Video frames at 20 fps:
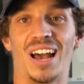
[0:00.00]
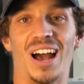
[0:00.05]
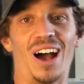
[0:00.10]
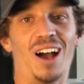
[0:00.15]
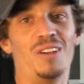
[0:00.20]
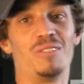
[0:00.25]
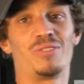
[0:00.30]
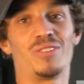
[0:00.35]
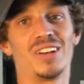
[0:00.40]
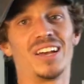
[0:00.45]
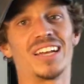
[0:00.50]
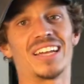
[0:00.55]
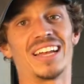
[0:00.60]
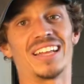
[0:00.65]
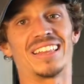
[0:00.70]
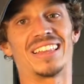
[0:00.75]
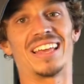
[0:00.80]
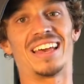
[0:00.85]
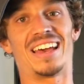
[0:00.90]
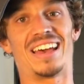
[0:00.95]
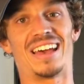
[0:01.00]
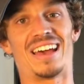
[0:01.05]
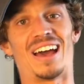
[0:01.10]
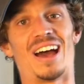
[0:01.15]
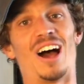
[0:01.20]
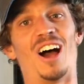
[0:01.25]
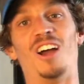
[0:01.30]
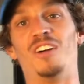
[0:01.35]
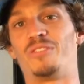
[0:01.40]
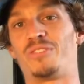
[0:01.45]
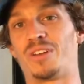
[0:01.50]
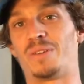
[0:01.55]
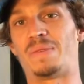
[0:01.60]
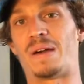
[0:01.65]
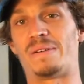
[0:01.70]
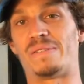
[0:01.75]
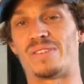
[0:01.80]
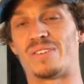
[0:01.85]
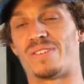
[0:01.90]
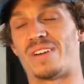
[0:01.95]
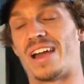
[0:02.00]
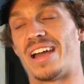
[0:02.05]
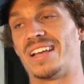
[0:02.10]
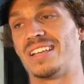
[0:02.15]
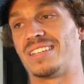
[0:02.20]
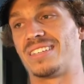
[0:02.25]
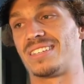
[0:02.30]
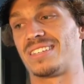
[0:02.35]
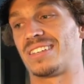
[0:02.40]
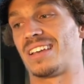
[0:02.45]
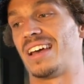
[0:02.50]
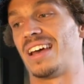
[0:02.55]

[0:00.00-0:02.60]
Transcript: Hopefully I get there. Hopefully I'm able to race